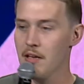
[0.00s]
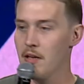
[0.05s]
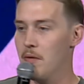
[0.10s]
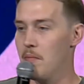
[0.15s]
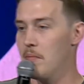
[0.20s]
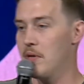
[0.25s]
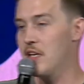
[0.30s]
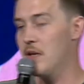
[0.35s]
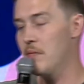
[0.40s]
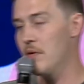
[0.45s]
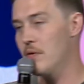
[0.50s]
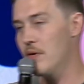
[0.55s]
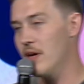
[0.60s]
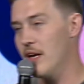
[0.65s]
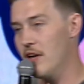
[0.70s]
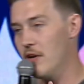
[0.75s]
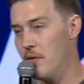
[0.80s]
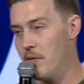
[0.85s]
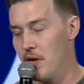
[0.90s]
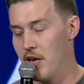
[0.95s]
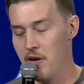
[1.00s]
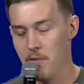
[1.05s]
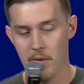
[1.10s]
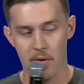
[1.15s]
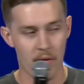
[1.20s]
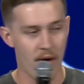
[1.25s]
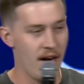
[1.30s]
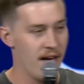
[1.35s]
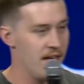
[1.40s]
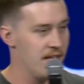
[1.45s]
But give me, hear, hear
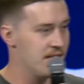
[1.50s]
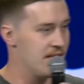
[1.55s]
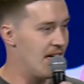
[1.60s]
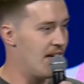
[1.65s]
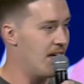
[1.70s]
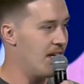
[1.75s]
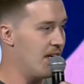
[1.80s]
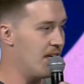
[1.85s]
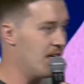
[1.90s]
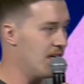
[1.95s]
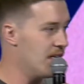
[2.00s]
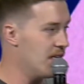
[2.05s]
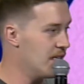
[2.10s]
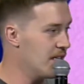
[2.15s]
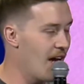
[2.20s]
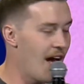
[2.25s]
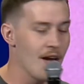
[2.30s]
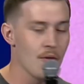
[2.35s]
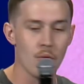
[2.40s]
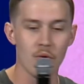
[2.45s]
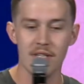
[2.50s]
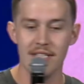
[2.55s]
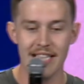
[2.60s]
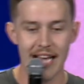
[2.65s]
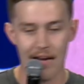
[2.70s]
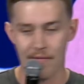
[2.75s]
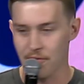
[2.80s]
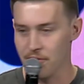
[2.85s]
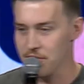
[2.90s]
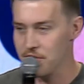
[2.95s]
me right is that God will
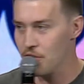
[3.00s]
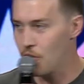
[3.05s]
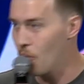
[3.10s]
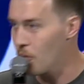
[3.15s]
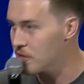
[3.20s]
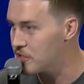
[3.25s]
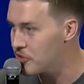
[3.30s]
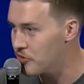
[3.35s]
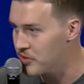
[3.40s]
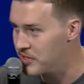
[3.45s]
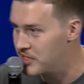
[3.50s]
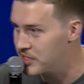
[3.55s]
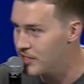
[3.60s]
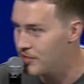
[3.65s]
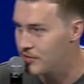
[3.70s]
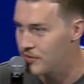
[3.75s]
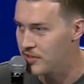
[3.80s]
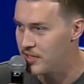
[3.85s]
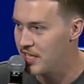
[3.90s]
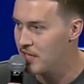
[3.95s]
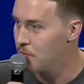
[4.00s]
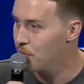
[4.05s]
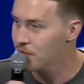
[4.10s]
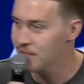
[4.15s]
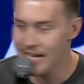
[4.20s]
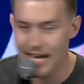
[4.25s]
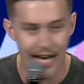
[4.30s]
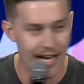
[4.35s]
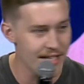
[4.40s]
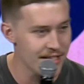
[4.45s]
never torture His children, He will
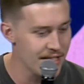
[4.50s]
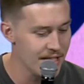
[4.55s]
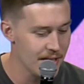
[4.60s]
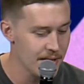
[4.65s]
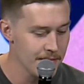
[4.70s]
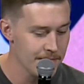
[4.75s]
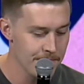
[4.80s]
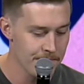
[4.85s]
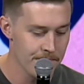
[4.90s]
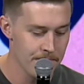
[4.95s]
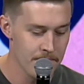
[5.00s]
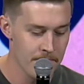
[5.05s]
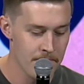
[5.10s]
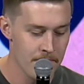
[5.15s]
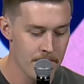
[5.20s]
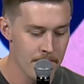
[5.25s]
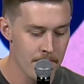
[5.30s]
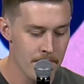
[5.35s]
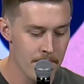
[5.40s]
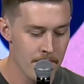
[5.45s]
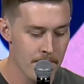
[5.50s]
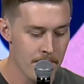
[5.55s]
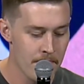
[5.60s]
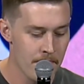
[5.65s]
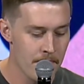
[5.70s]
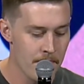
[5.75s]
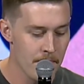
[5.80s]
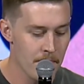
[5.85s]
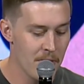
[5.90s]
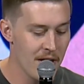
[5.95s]
not.
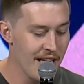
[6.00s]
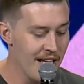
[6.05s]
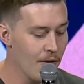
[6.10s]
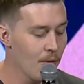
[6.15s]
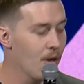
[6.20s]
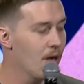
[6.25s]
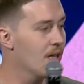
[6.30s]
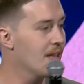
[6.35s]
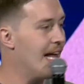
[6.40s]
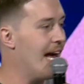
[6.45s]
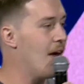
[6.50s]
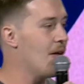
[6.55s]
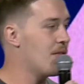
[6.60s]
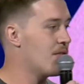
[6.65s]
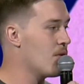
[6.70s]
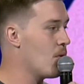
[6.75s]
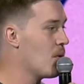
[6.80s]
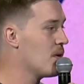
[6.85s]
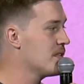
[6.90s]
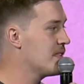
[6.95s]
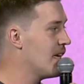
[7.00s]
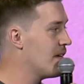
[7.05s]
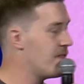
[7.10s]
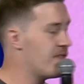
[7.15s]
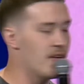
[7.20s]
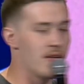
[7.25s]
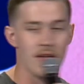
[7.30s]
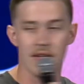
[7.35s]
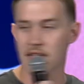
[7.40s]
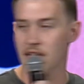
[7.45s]
But He will allow thorns that
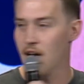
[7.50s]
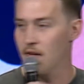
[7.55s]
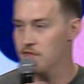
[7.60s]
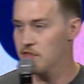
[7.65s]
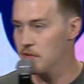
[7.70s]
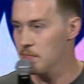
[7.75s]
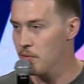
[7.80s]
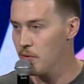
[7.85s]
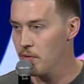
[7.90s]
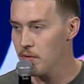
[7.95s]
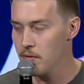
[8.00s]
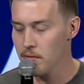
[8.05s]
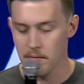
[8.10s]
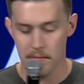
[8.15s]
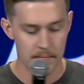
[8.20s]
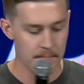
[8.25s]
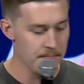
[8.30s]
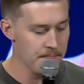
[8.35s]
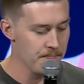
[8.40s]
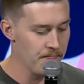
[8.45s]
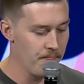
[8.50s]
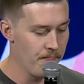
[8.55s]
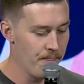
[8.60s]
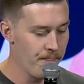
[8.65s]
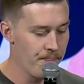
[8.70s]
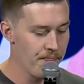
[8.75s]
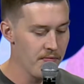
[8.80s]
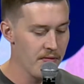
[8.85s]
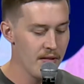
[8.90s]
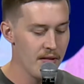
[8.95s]
feel uncomfortable
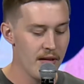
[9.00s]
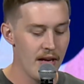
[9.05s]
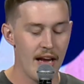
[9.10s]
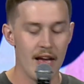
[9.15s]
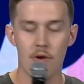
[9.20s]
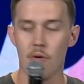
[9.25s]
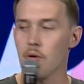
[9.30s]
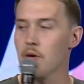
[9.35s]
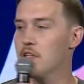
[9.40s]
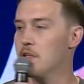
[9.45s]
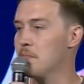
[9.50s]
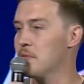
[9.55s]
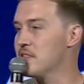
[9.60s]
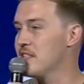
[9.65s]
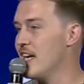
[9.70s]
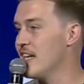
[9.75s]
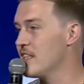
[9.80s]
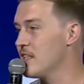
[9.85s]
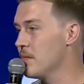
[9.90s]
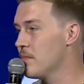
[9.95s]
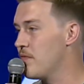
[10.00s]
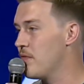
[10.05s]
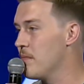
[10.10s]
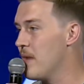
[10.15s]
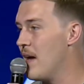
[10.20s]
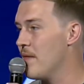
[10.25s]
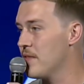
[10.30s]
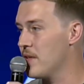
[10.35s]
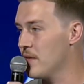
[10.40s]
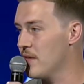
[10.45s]
in order to protect them from
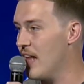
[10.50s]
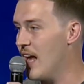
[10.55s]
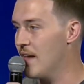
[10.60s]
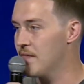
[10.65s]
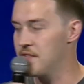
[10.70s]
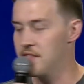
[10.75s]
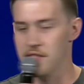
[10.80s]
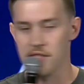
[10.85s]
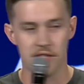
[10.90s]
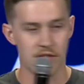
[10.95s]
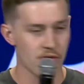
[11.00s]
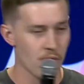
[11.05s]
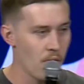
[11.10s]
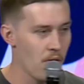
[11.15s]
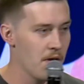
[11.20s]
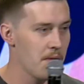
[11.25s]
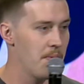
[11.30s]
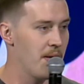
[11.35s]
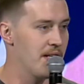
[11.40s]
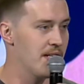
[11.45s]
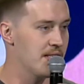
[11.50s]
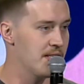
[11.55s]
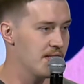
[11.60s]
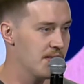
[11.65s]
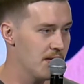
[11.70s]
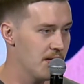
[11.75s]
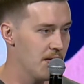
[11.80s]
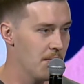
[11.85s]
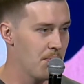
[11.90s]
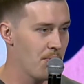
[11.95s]
having their life destroyed by
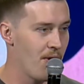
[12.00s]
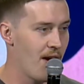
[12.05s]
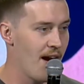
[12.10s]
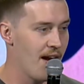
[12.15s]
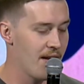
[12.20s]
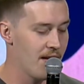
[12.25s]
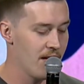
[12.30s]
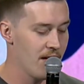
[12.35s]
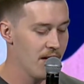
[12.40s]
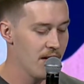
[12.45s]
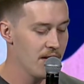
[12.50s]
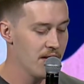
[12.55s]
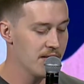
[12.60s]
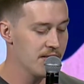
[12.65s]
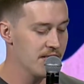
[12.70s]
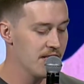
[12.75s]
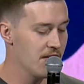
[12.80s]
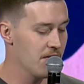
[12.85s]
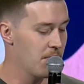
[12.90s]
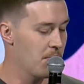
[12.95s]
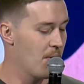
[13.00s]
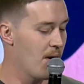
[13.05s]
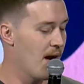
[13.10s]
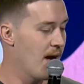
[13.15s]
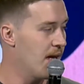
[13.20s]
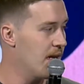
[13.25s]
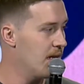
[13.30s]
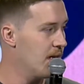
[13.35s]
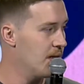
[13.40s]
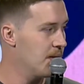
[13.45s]
the the pride, the sin of
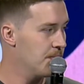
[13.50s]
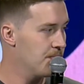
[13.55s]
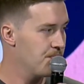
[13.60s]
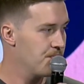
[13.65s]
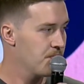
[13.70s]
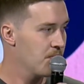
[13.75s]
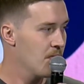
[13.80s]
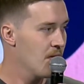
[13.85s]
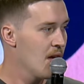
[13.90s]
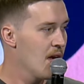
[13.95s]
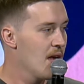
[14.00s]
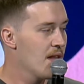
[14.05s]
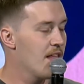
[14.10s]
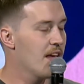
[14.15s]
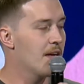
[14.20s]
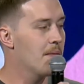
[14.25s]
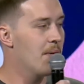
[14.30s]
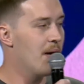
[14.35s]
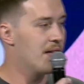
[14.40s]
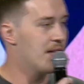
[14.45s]
pride. Think about